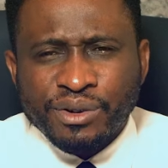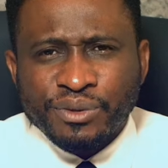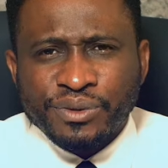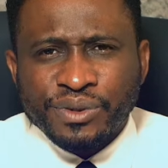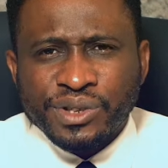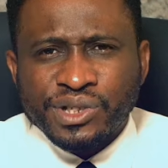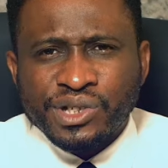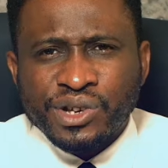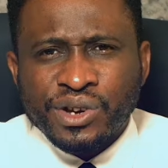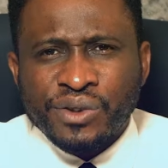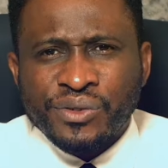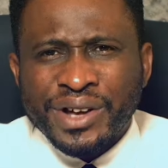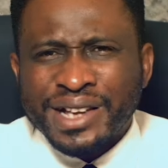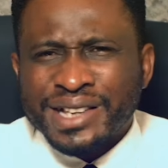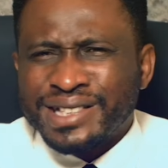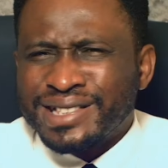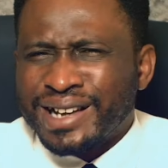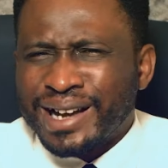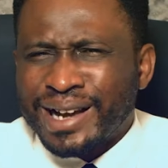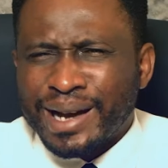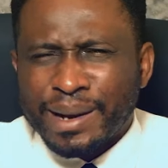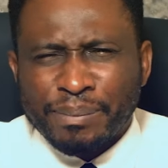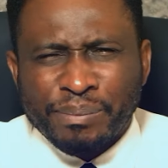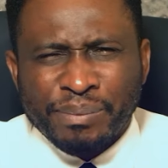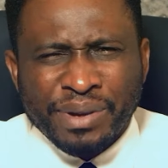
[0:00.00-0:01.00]
of itself has the
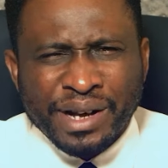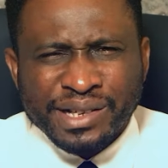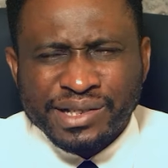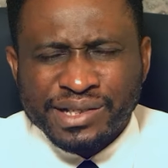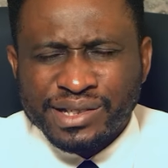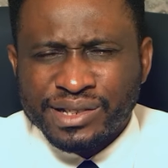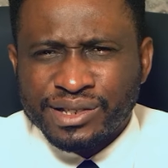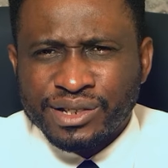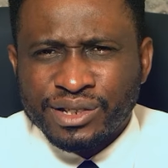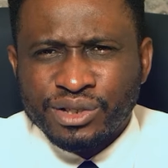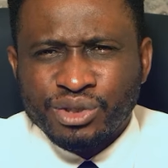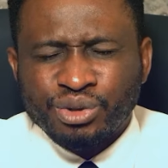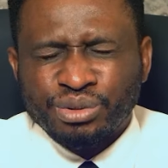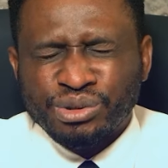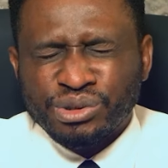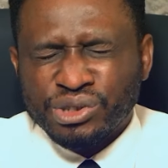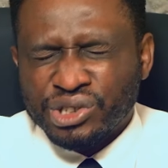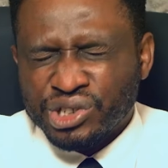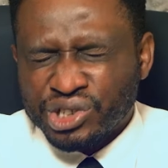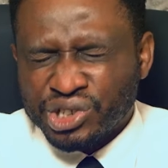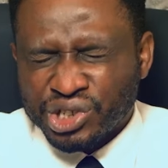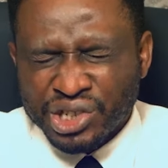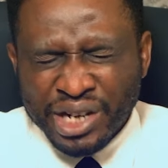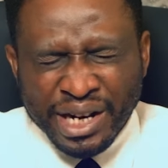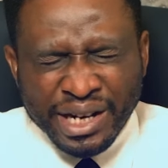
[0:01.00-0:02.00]
capacity to
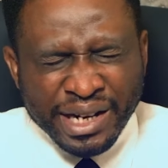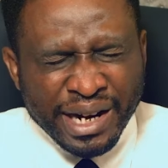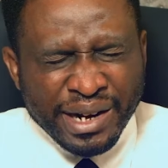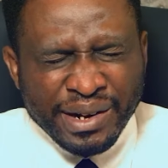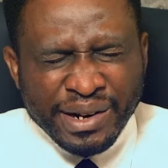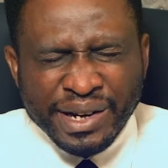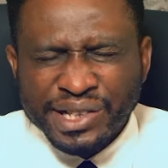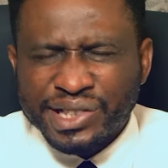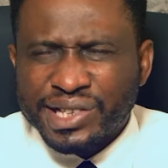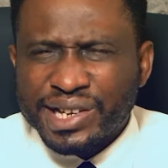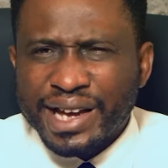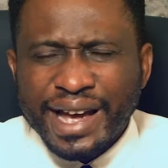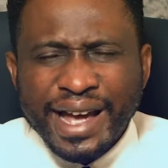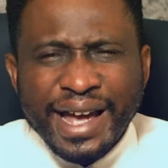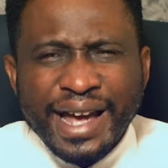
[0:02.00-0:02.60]
generate